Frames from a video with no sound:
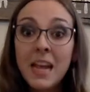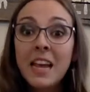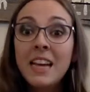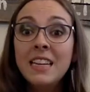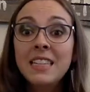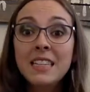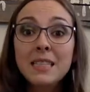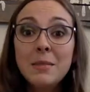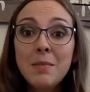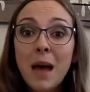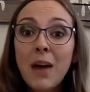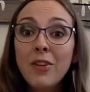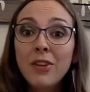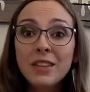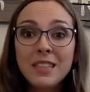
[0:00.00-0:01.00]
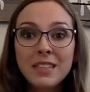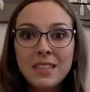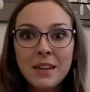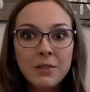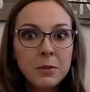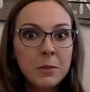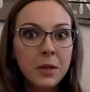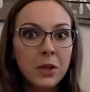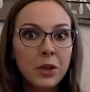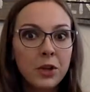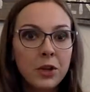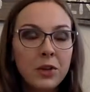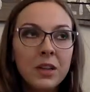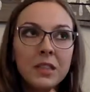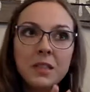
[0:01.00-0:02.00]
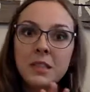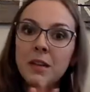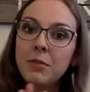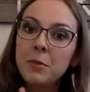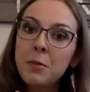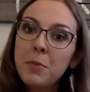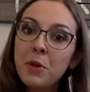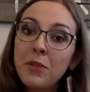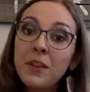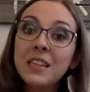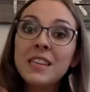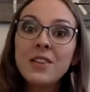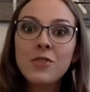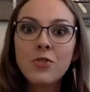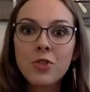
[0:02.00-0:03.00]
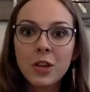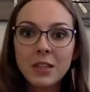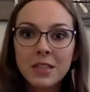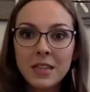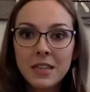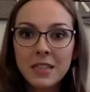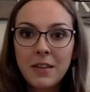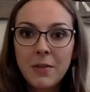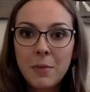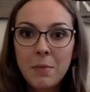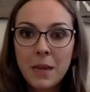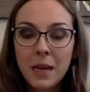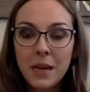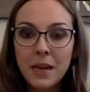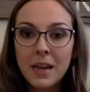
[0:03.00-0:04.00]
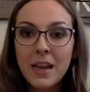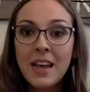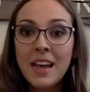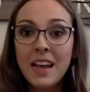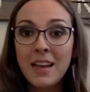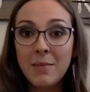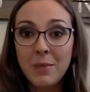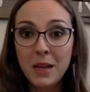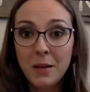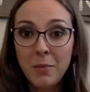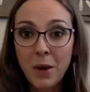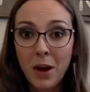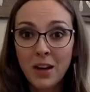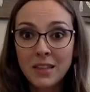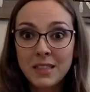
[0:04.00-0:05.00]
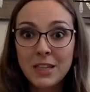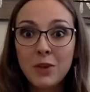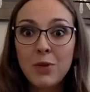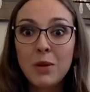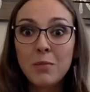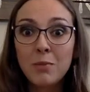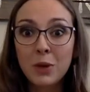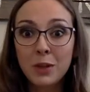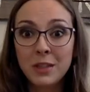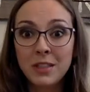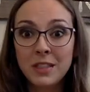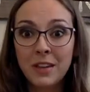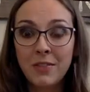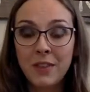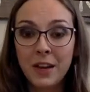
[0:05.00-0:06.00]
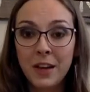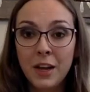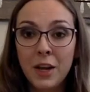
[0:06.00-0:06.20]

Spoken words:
It doesn't matter, it doesn't have to be cute, it doesn't have to be perfect. It just has to have a bin and be a box that you can put stuff in.